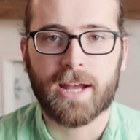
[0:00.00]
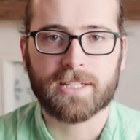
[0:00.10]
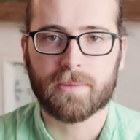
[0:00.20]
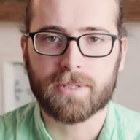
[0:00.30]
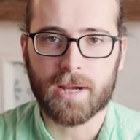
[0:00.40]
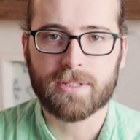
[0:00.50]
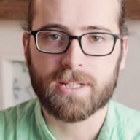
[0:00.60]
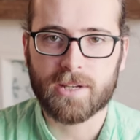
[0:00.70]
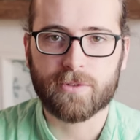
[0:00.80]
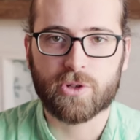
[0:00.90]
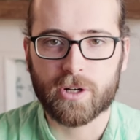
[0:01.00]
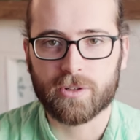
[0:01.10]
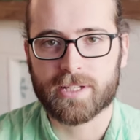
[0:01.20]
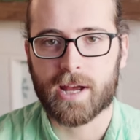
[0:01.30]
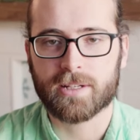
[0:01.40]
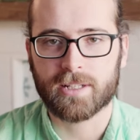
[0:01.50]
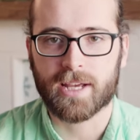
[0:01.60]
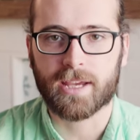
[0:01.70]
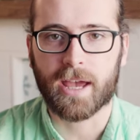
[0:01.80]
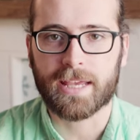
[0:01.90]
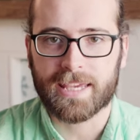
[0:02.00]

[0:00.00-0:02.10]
And sometimes this even trickles down to like